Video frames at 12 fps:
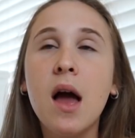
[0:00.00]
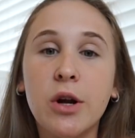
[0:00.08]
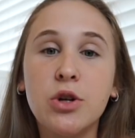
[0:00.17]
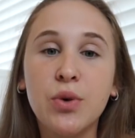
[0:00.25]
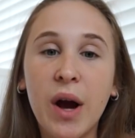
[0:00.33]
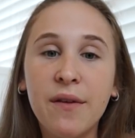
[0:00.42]

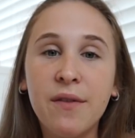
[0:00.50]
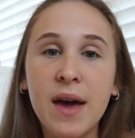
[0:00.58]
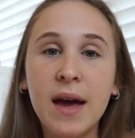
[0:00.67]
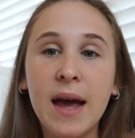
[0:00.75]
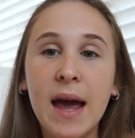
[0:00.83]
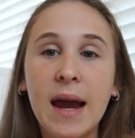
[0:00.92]
We're
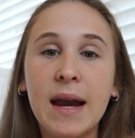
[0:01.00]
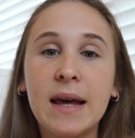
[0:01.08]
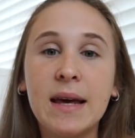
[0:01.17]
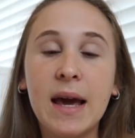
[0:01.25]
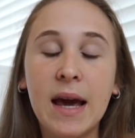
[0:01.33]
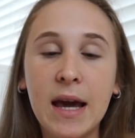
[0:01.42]
driving and
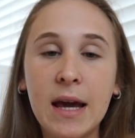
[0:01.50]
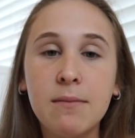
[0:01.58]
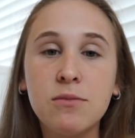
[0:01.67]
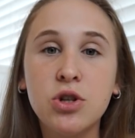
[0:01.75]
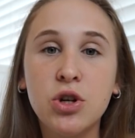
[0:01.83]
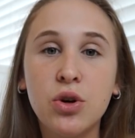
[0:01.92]
it
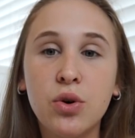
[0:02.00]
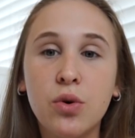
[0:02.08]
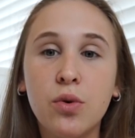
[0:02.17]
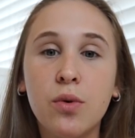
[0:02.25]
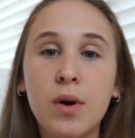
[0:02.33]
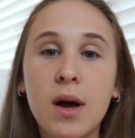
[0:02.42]
came
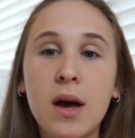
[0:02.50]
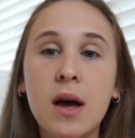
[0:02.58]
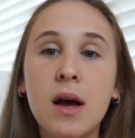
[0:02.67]
to